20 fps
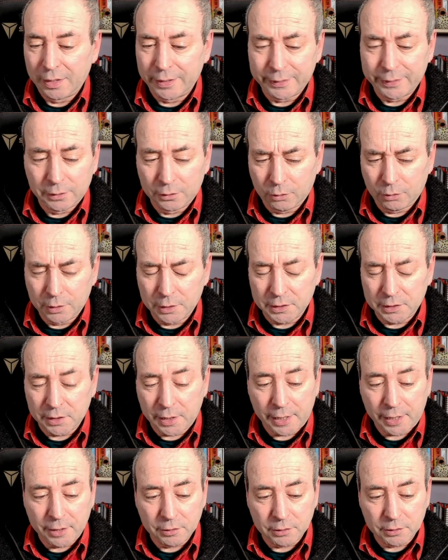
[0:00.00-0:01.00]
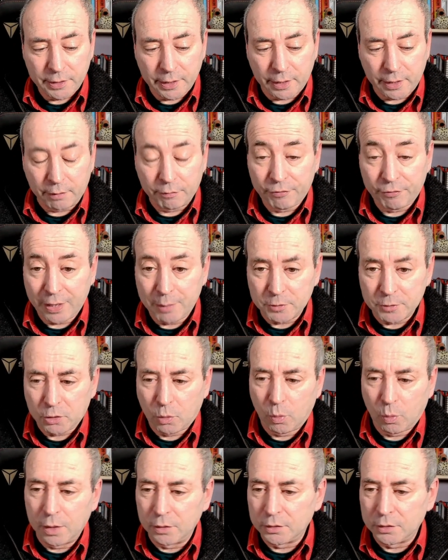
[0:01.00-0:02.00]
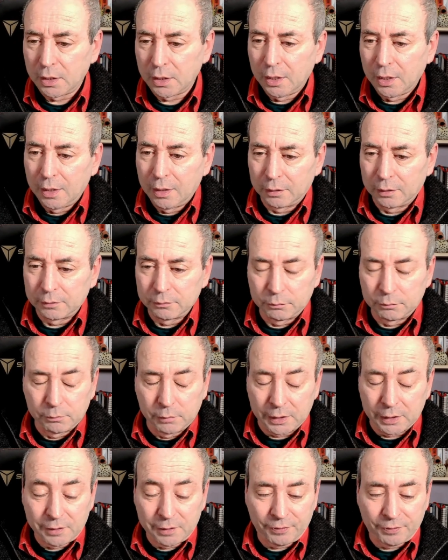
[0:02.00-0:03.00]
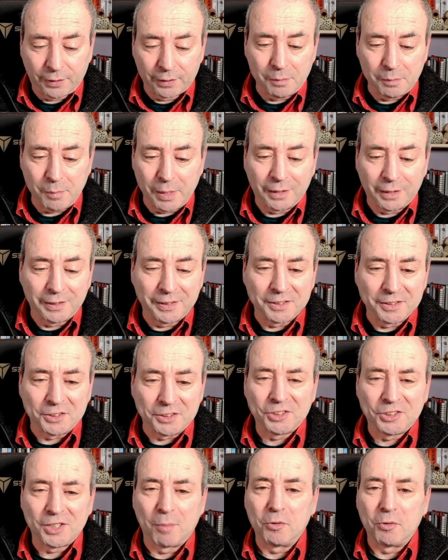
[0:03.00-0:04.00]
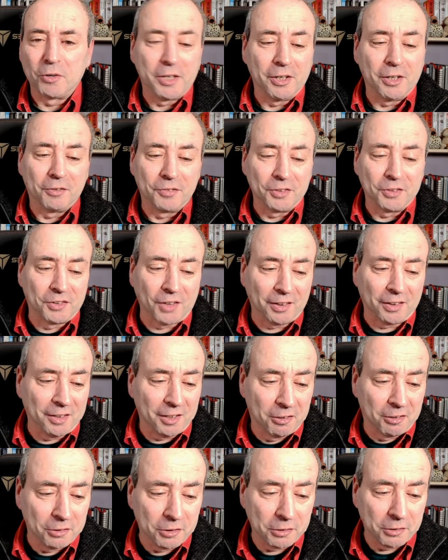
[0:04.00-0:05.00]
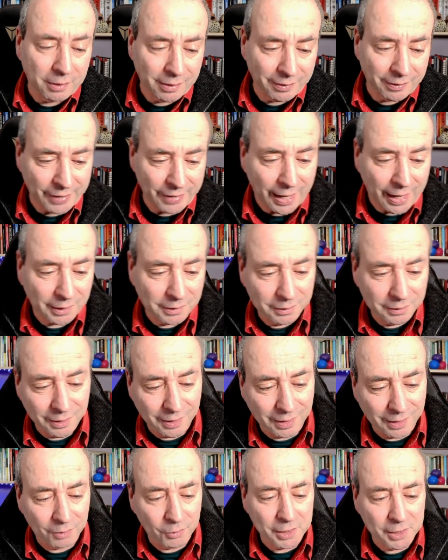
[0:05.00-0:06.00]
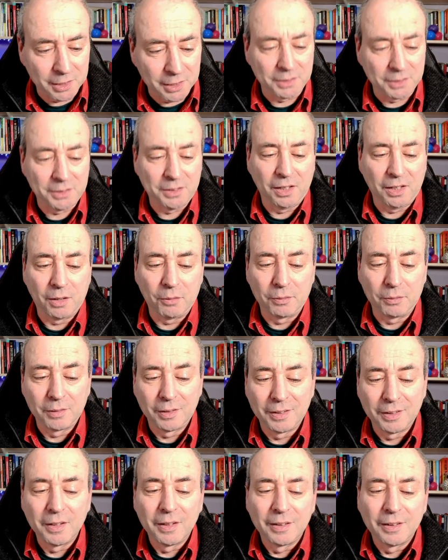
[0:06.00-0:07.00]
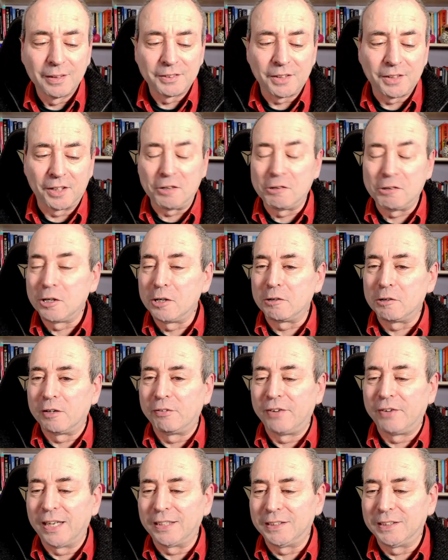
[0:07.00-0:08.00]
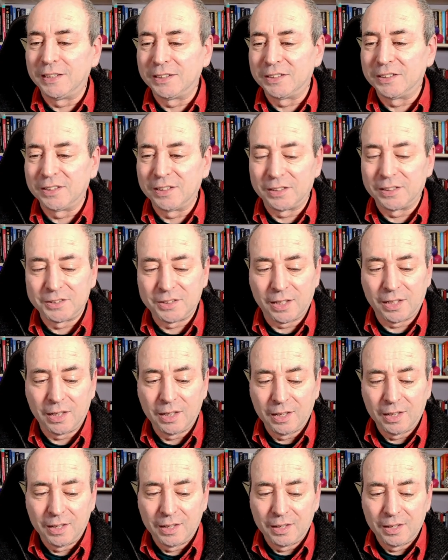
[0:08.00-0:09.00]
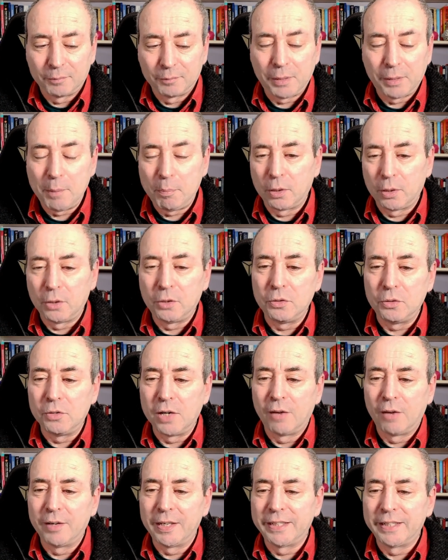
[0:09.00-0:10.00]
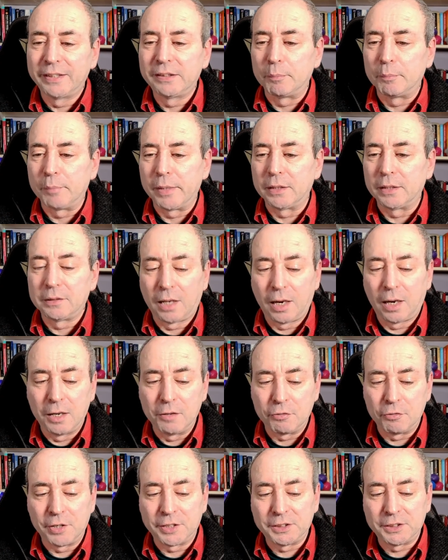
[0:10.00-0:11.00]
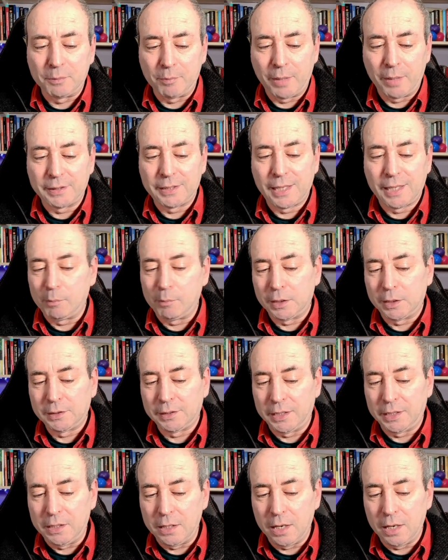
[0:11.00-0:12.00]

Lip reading: A little knowledge is a dangerous thing. Famous quote, which fundamentally is a summary of the Dunning-Kruger effect, which is, you know, Dunning-Kruger effect is that people who know a little bit overestimate how much they